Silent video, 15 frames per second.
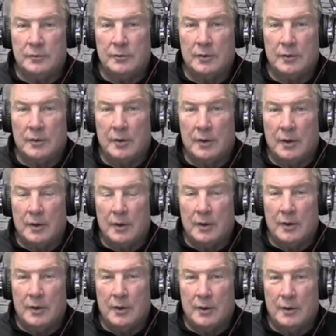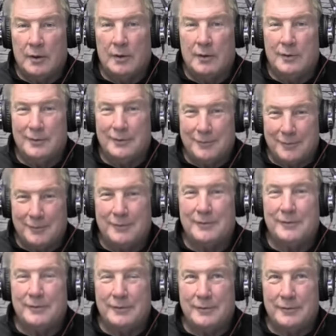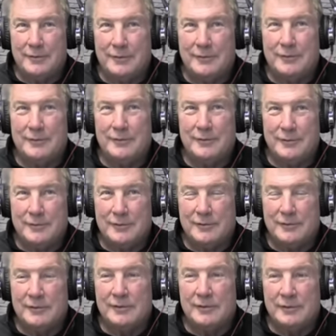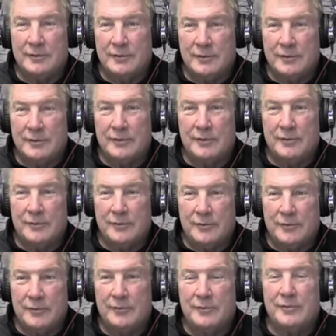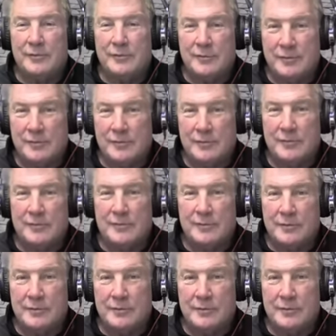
No words are spoken by the person on screen.